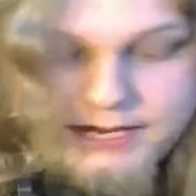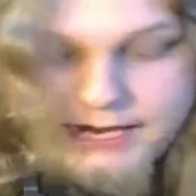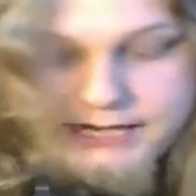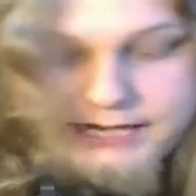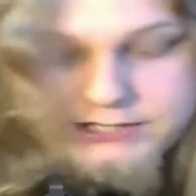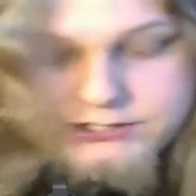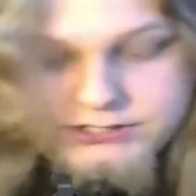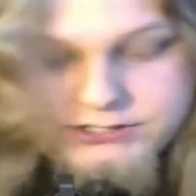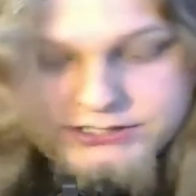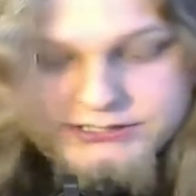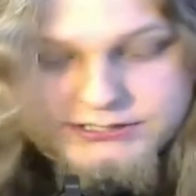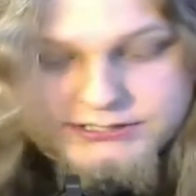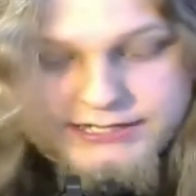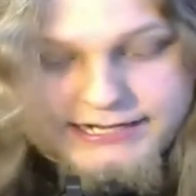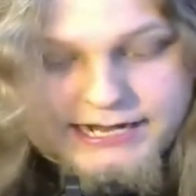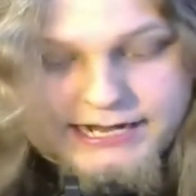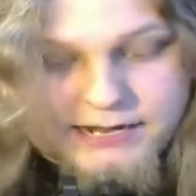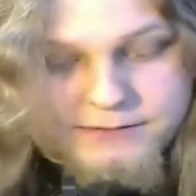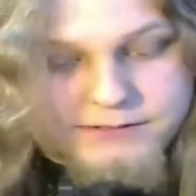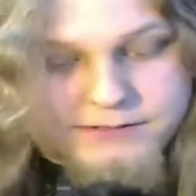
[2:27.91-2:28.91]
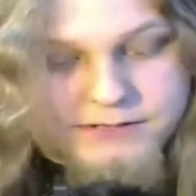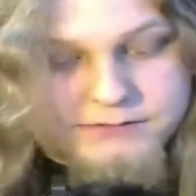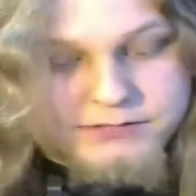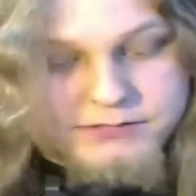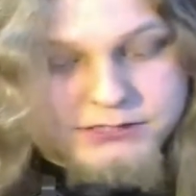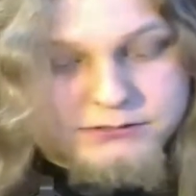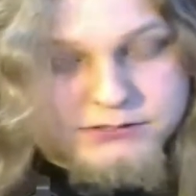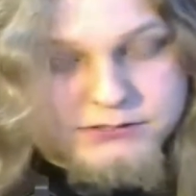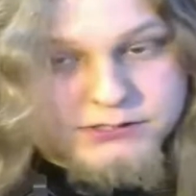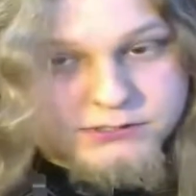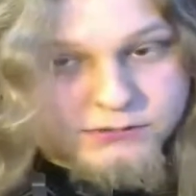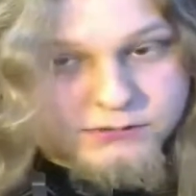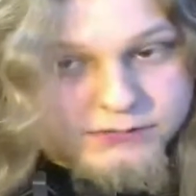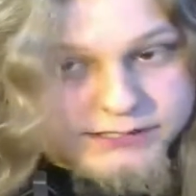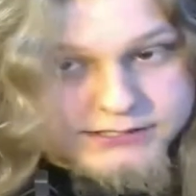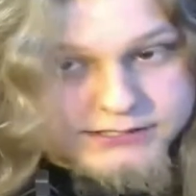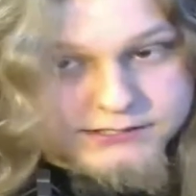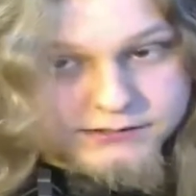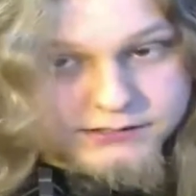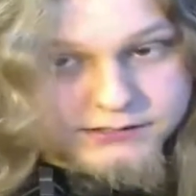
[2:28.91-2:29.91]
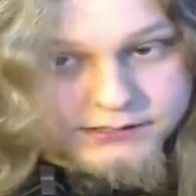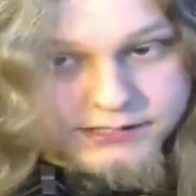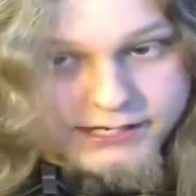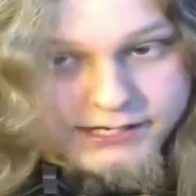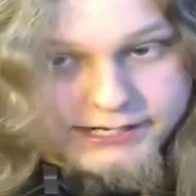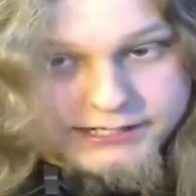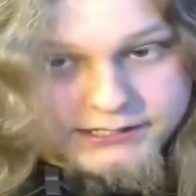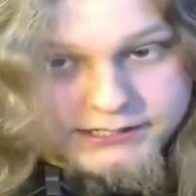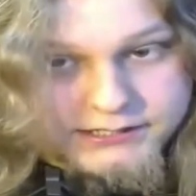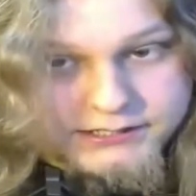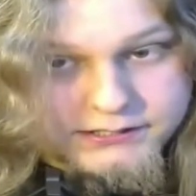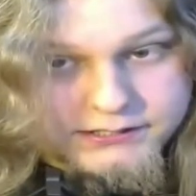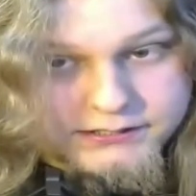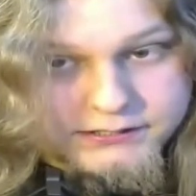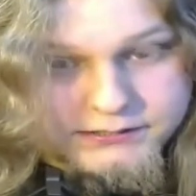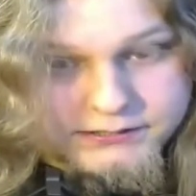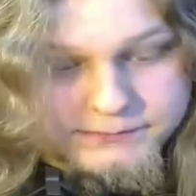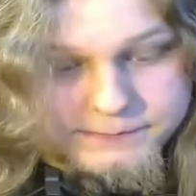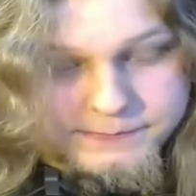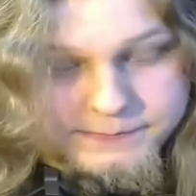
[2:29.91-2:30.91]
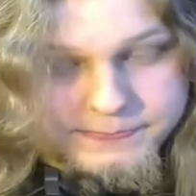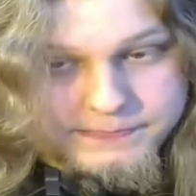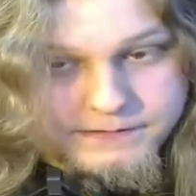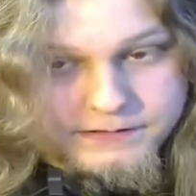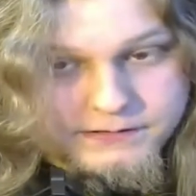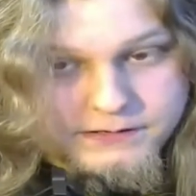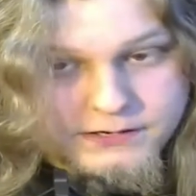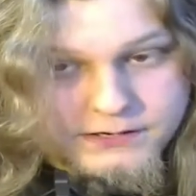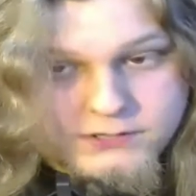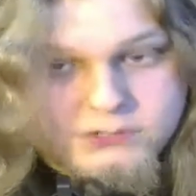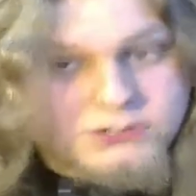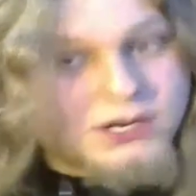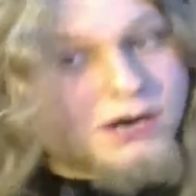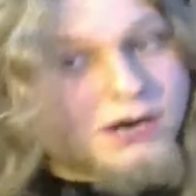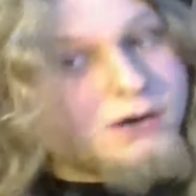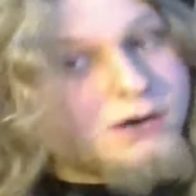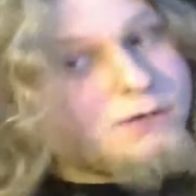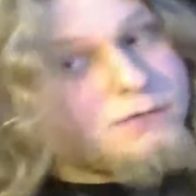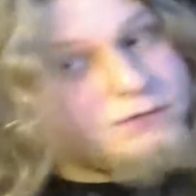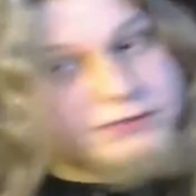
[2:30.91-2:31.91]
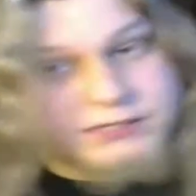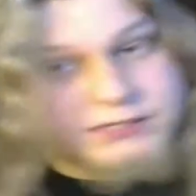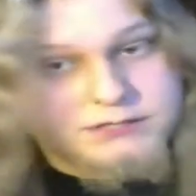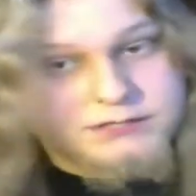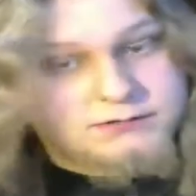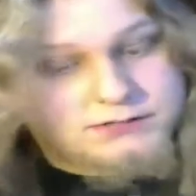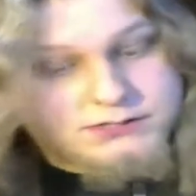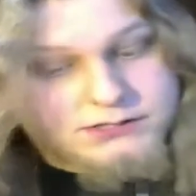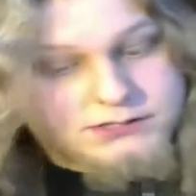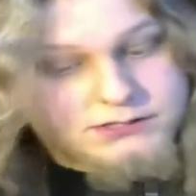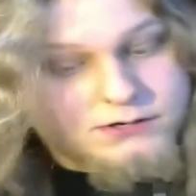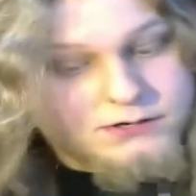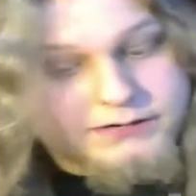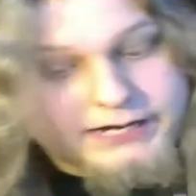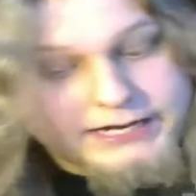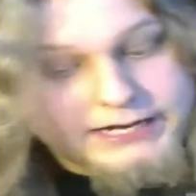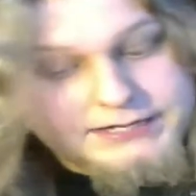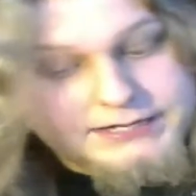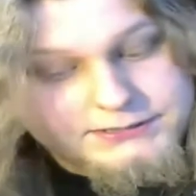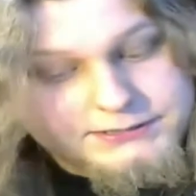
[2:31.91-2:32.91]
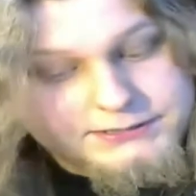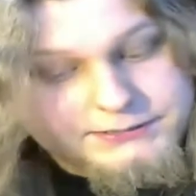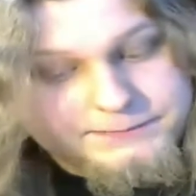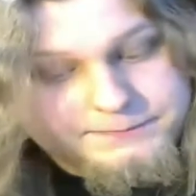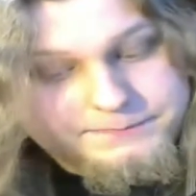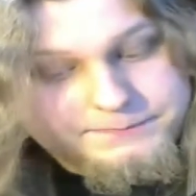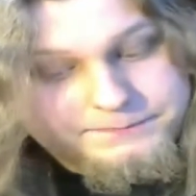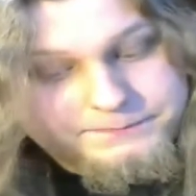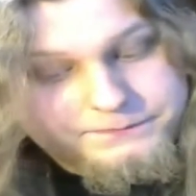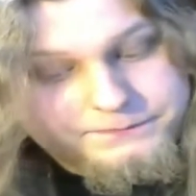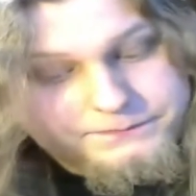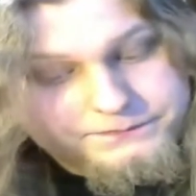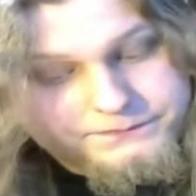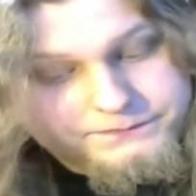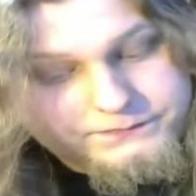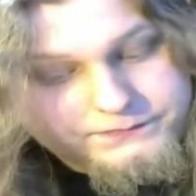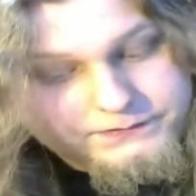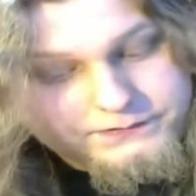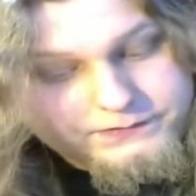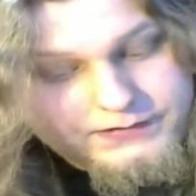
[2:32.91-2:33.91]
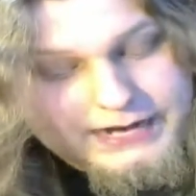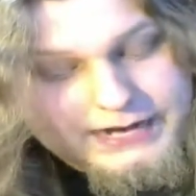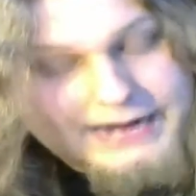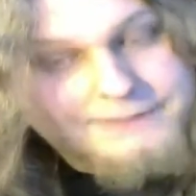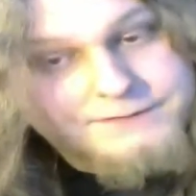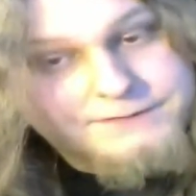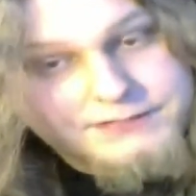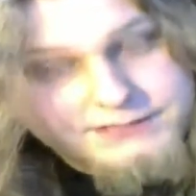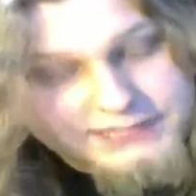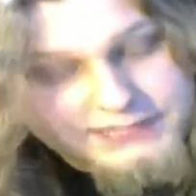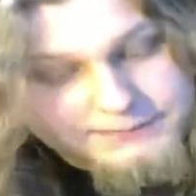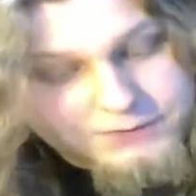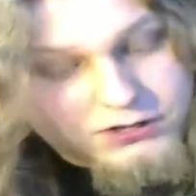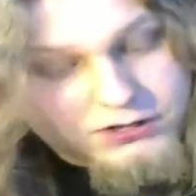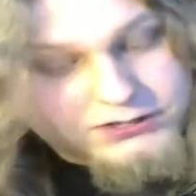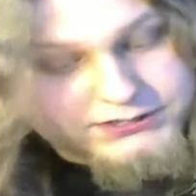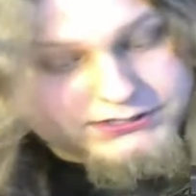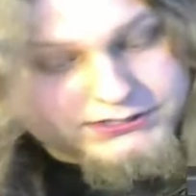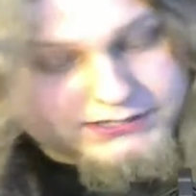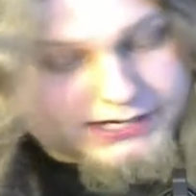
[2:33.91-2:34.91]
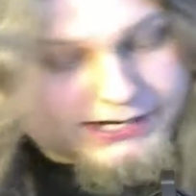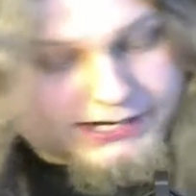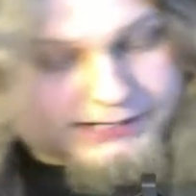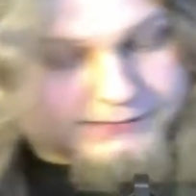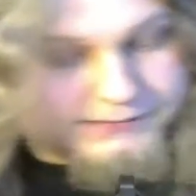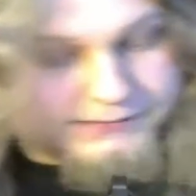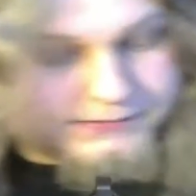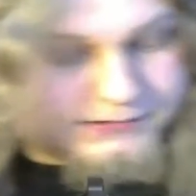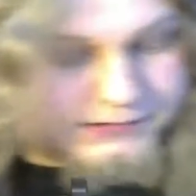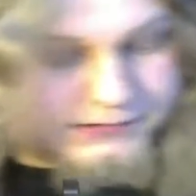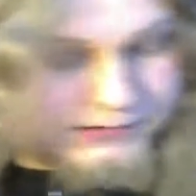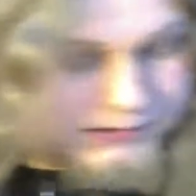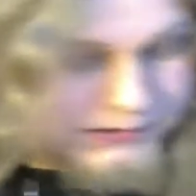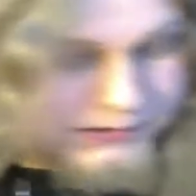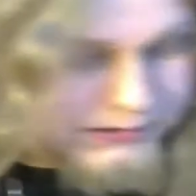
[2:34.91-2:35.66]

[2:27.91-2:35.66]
And just like how no two stories are alike, no two stories have the same art style.